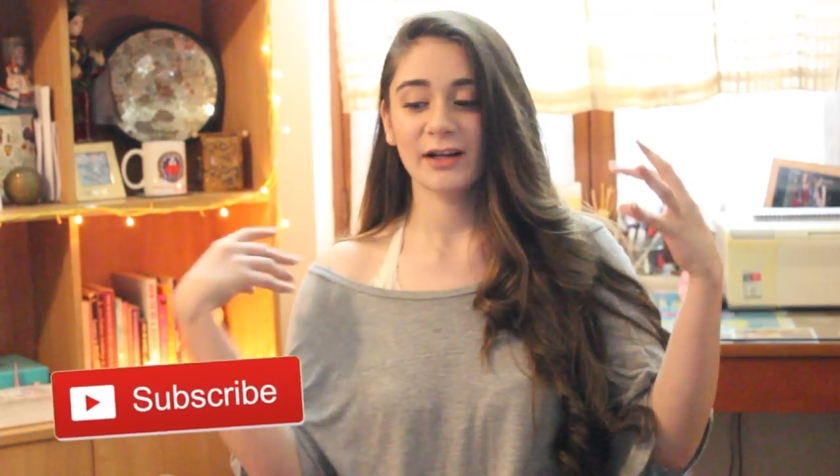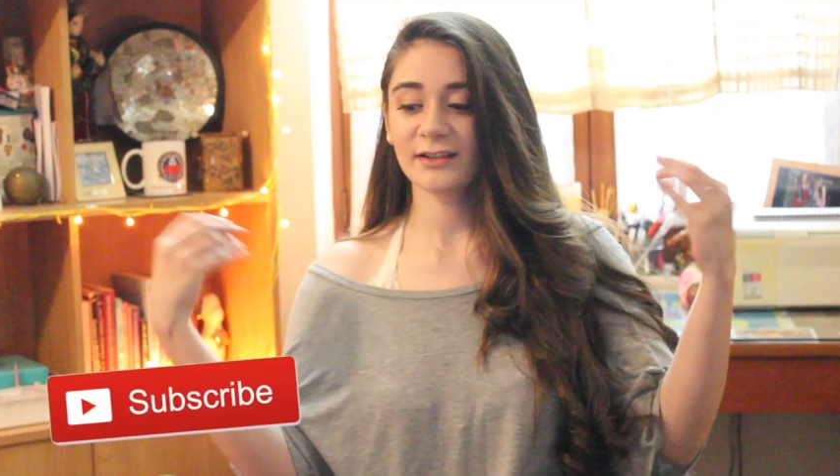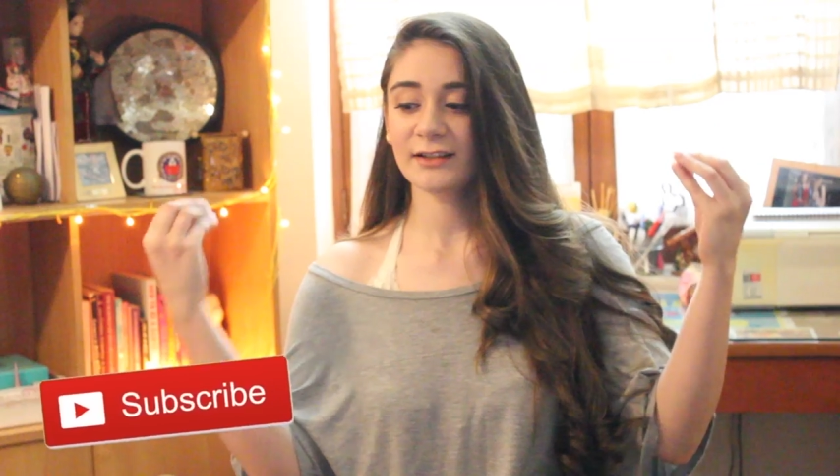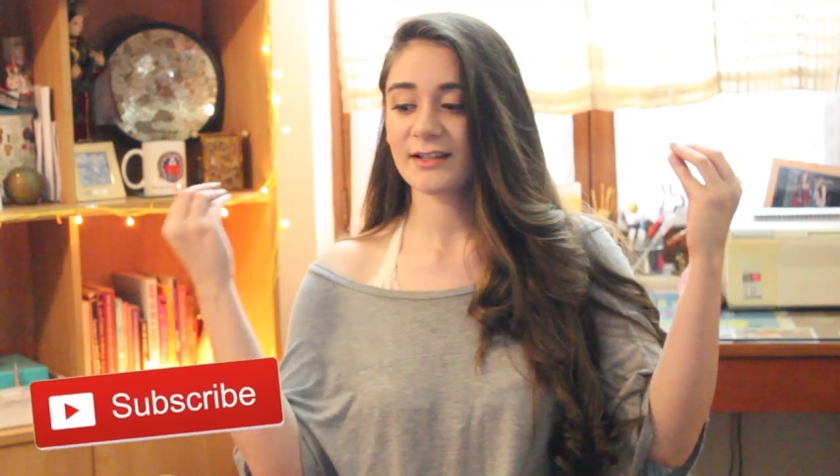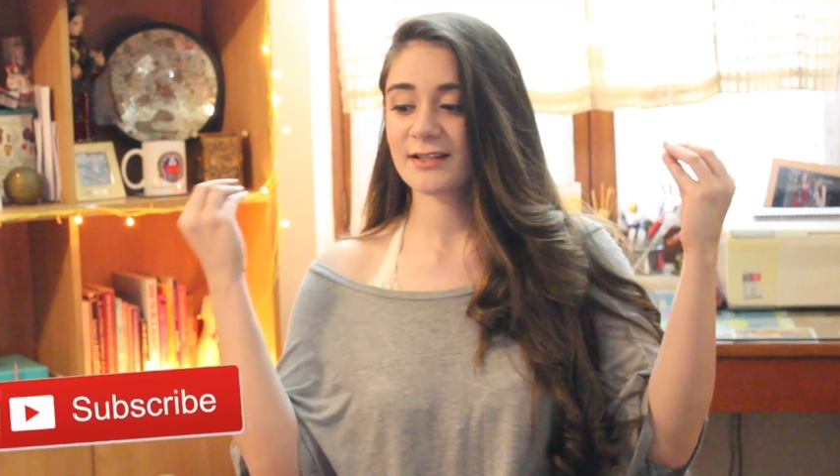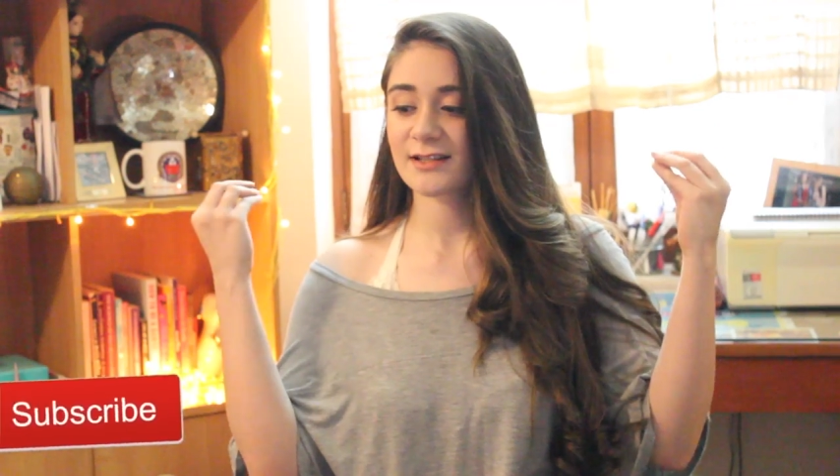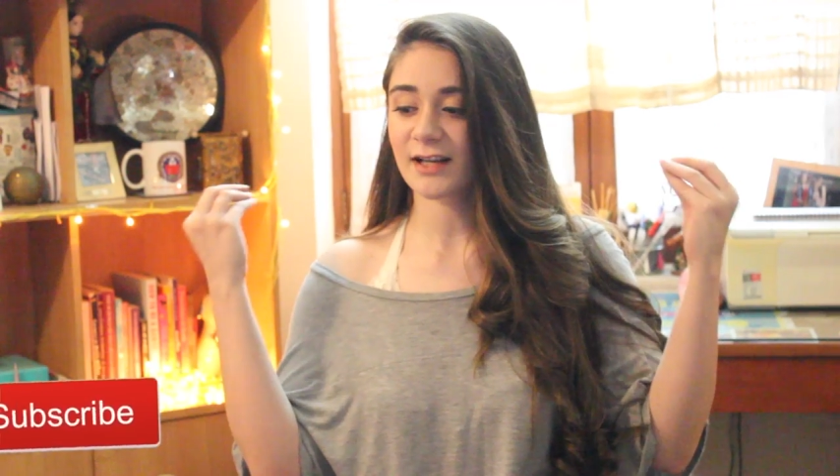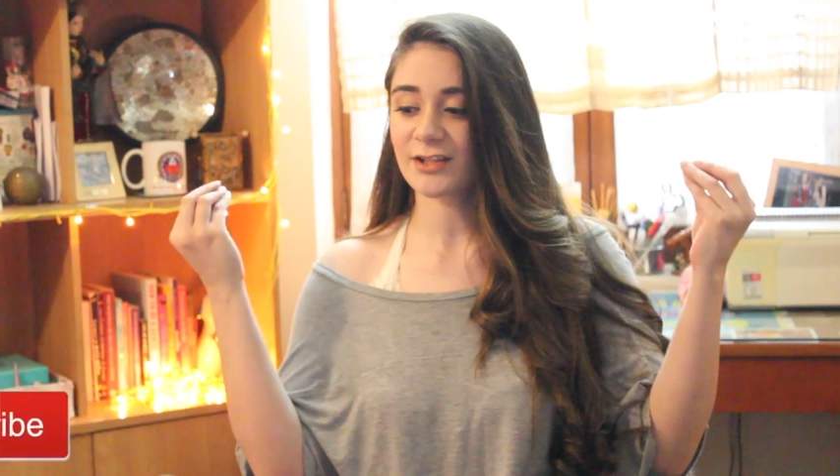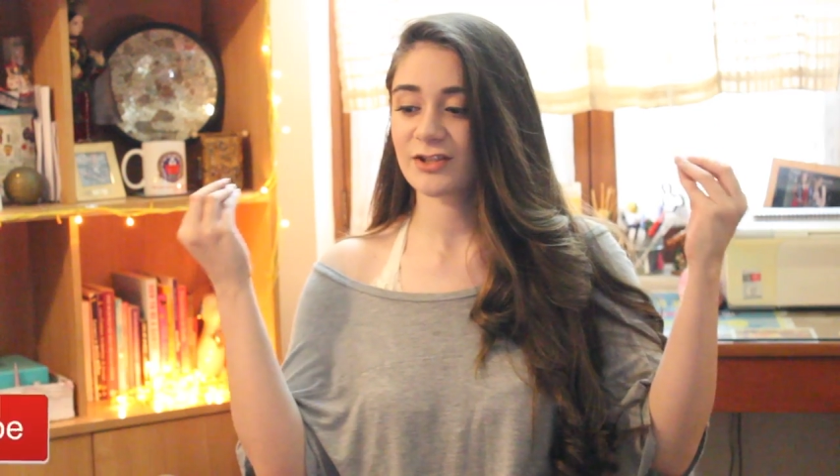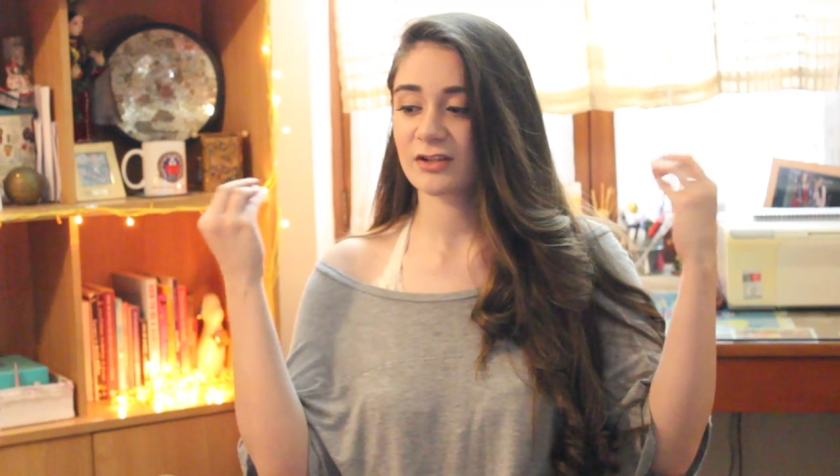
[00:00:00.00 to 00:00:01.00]
button is
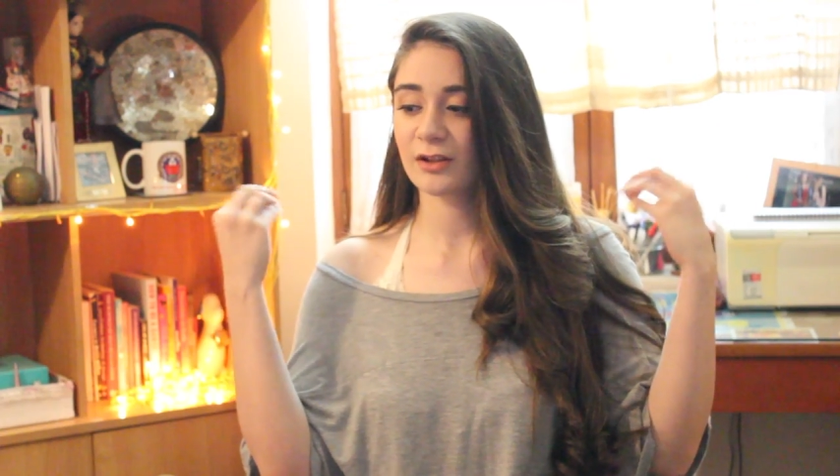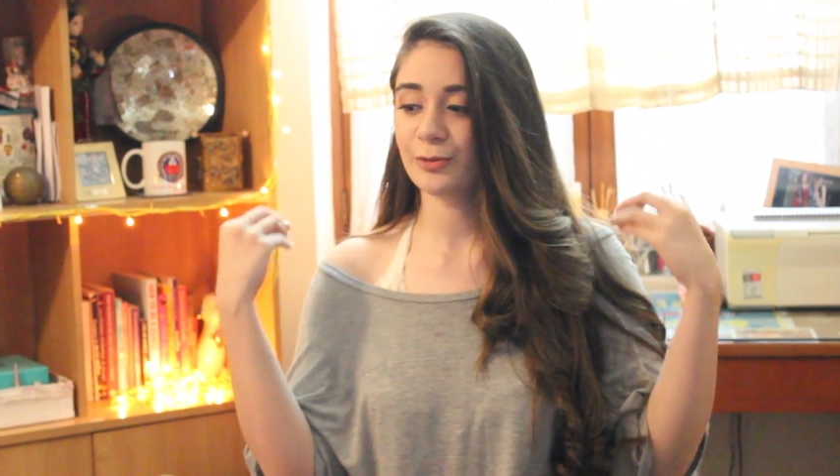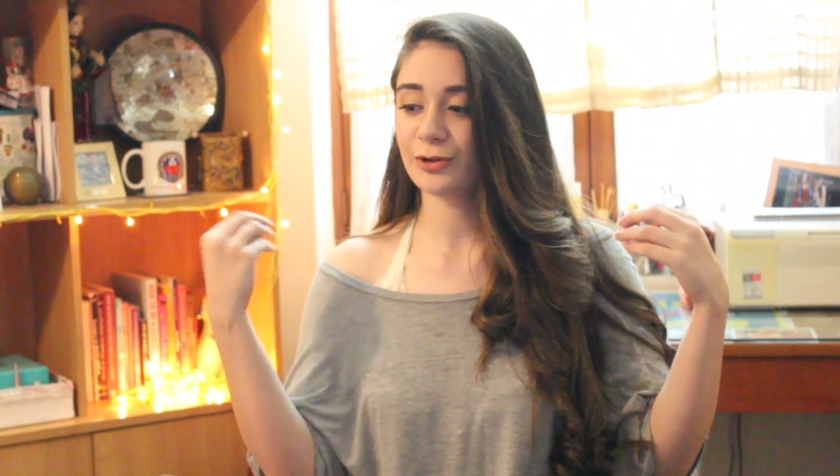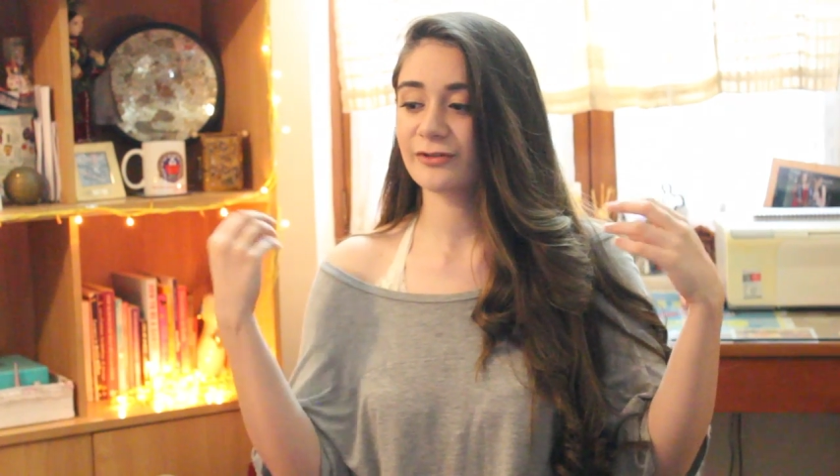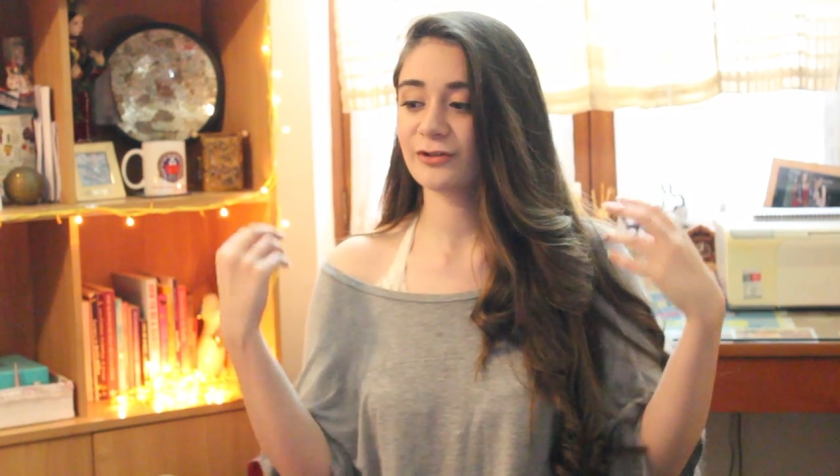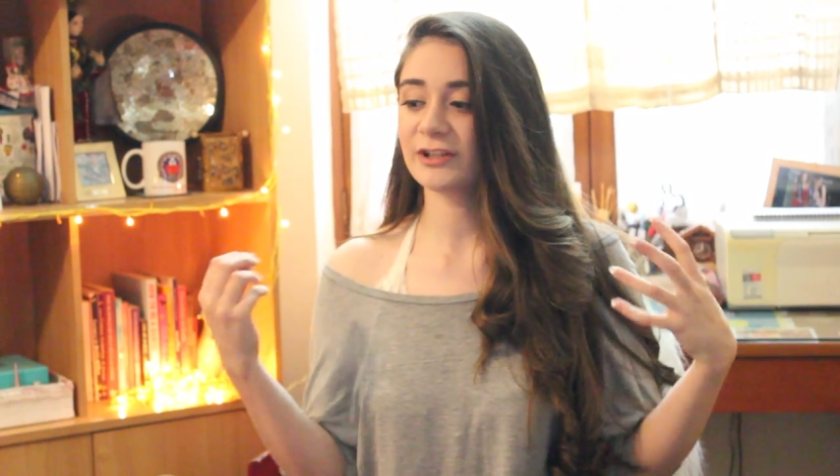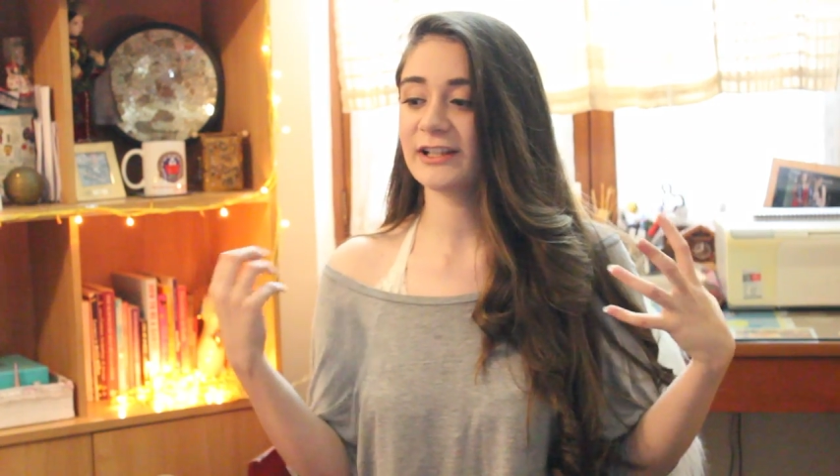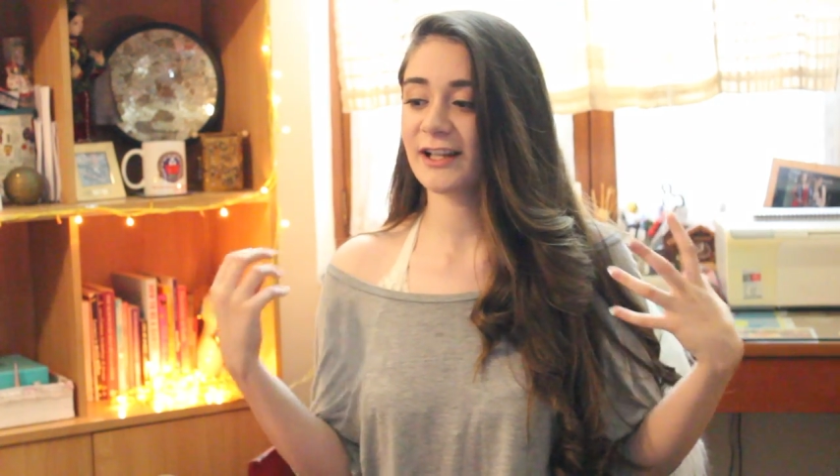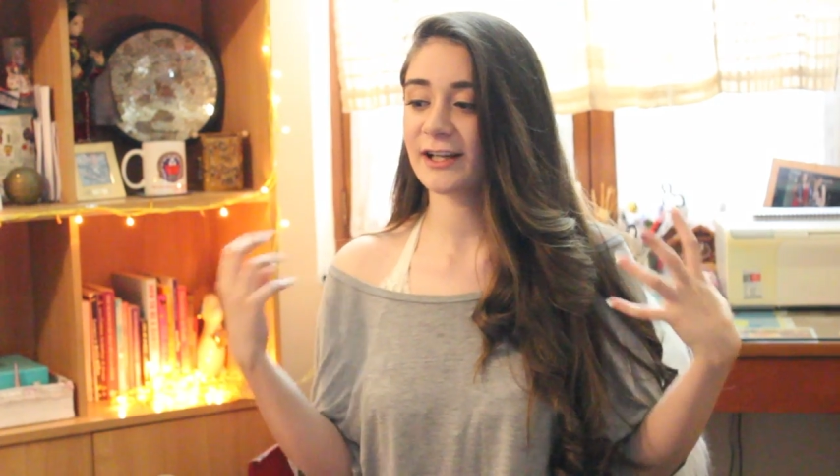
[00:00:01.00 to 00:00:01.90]
such a beautiful thing.